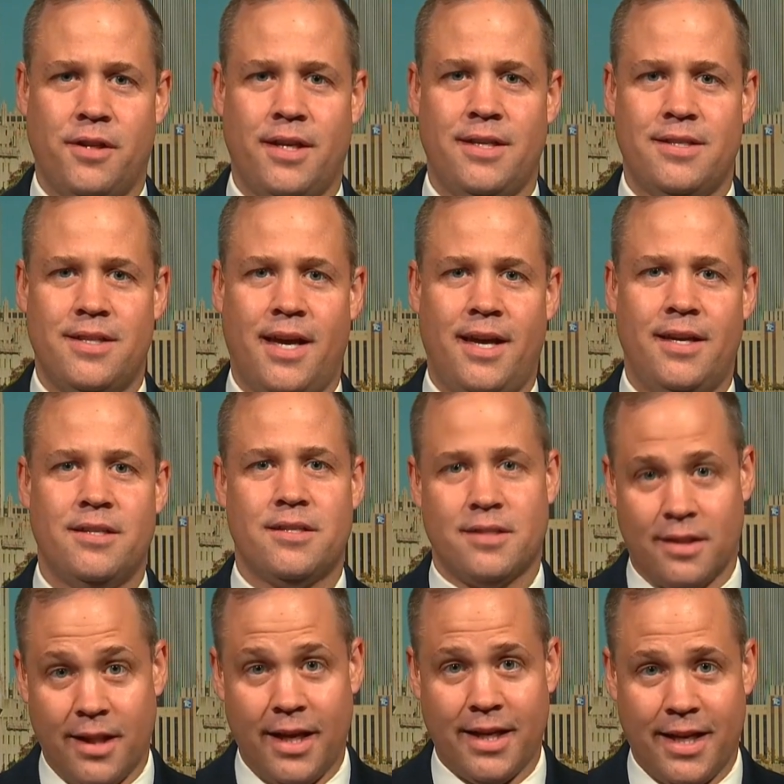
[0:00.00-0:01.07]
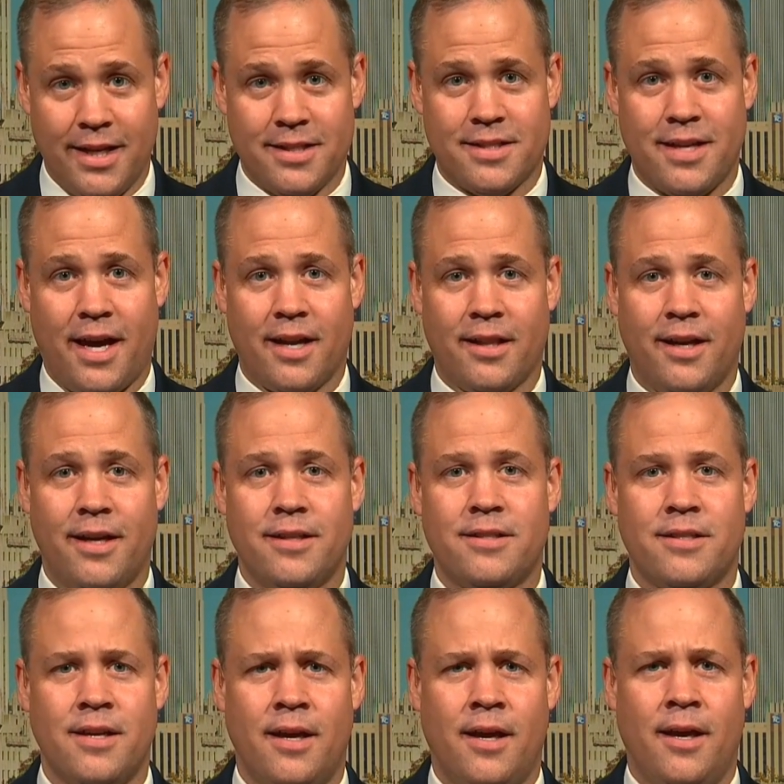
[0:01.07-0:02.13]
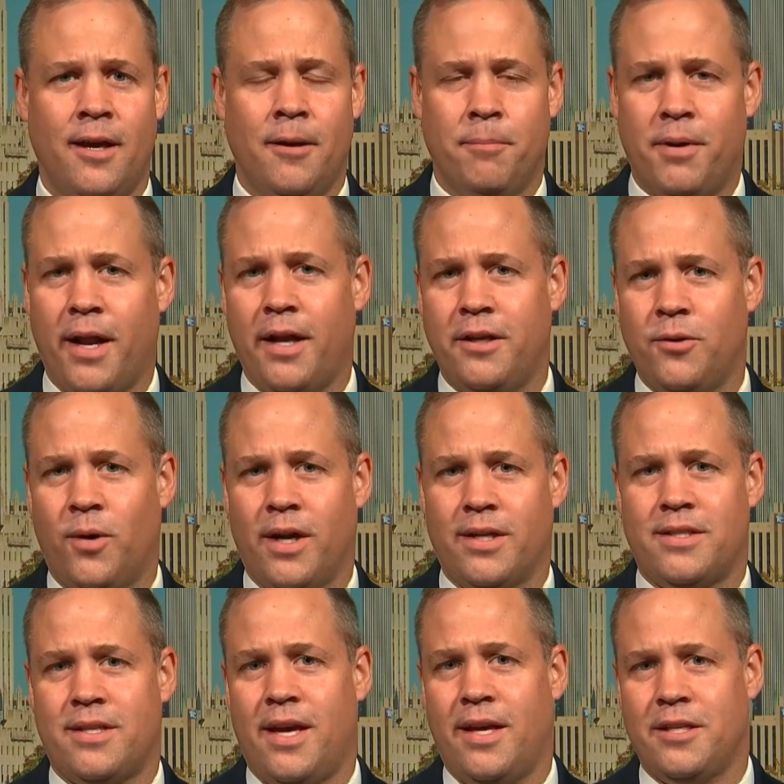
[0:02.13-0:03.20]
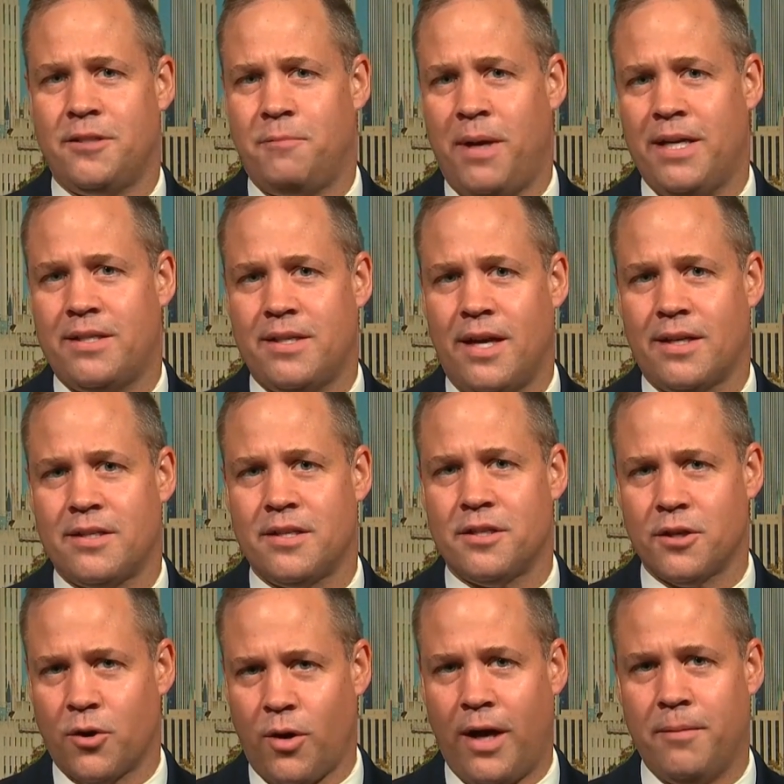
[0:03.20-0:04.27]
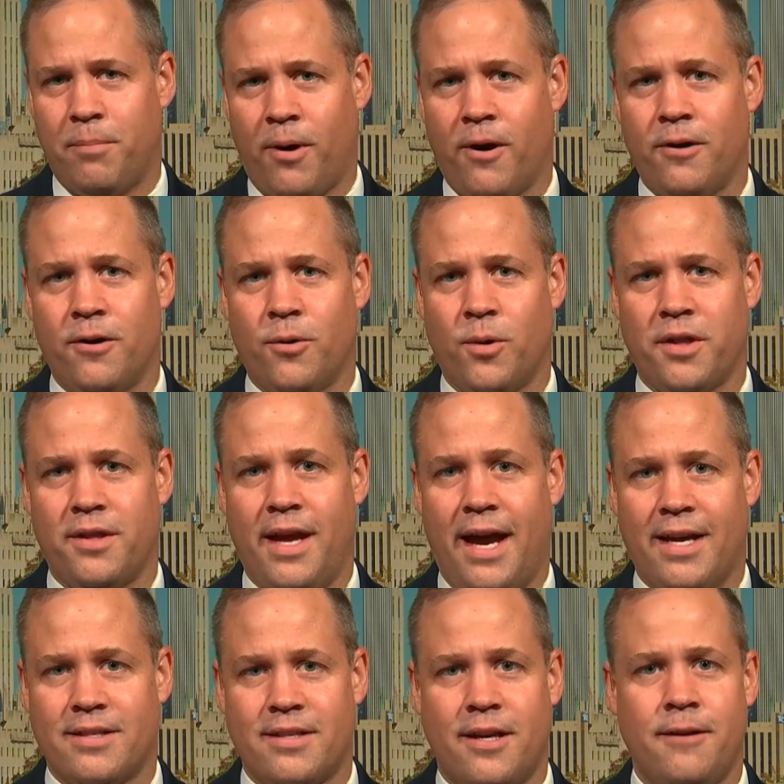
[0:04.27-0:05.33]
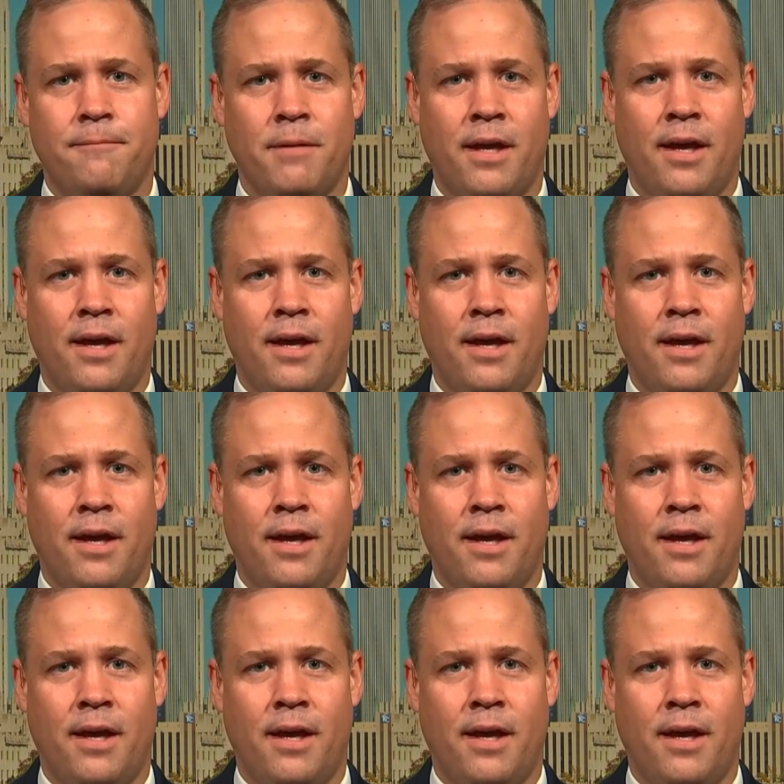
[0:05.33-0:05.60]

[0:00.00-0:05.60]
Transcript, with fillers: reassuring the public that everything will be fine. But I do want to say SpaceX is a great partner with NASA.